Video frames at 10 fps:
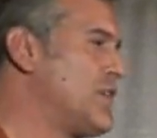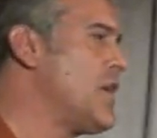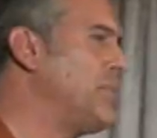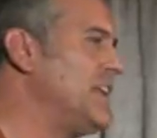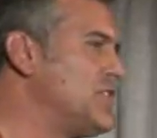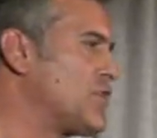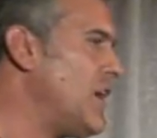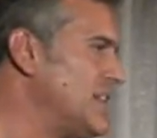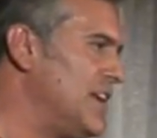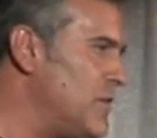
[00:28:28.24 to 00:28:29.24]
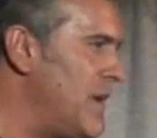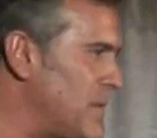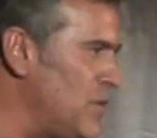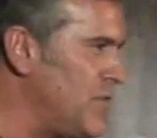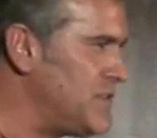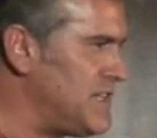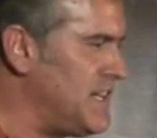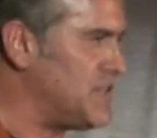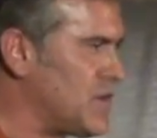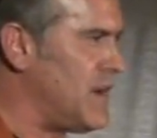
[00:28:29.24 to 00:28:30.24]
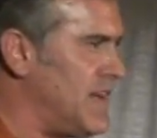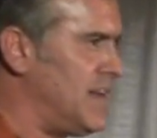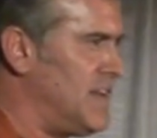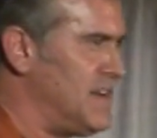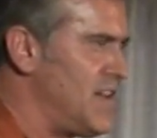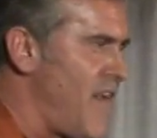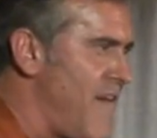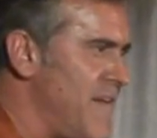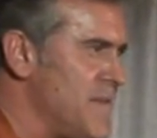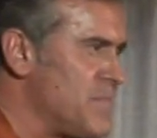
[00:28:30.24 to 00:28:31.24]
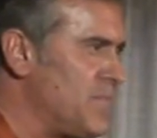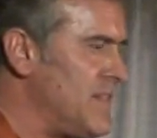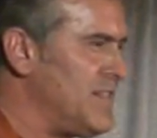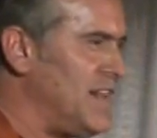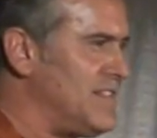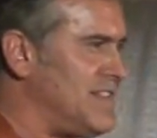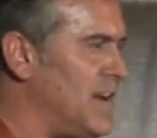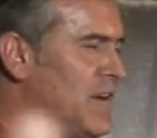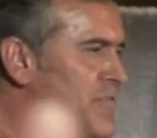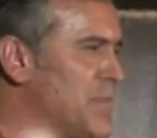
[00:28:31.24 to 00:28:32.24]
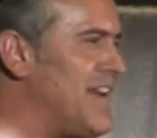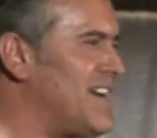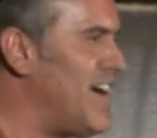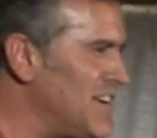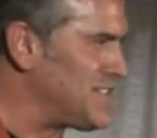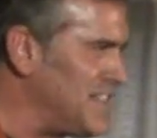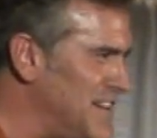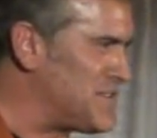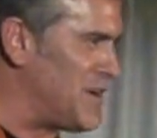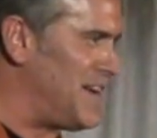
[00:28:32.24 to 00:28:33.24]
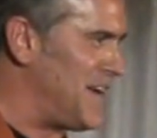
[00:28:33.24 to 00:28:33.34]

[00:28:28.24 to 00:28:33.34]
grew up in Detroit. They don't make movies in Detroit. They, they don't even make cars in Detroit